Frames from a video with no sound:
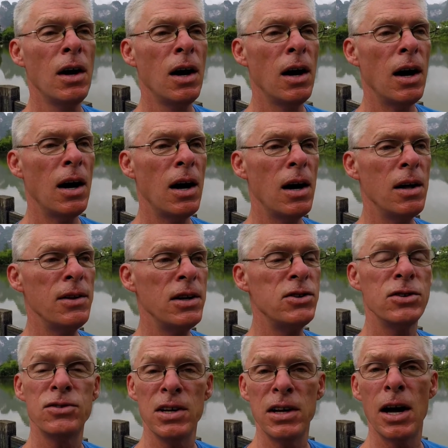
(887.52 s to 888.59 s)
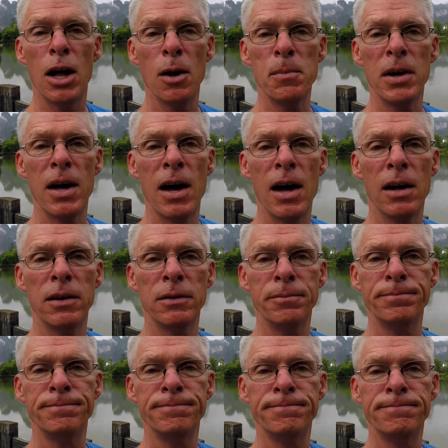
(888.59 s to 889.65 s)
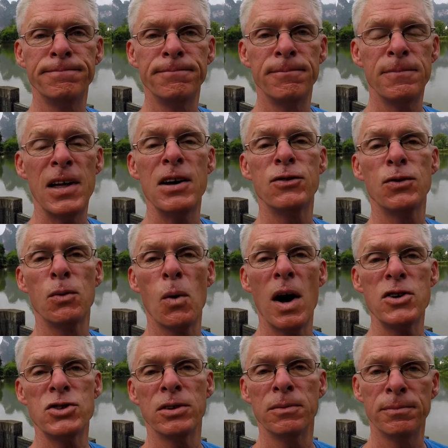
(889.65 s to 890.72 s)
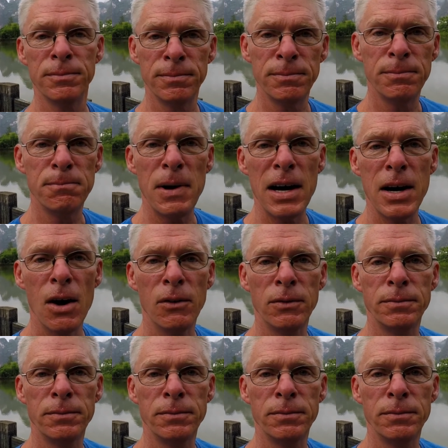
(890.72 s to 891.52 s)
they just need a helping hand. Thanks for watching. Bye now.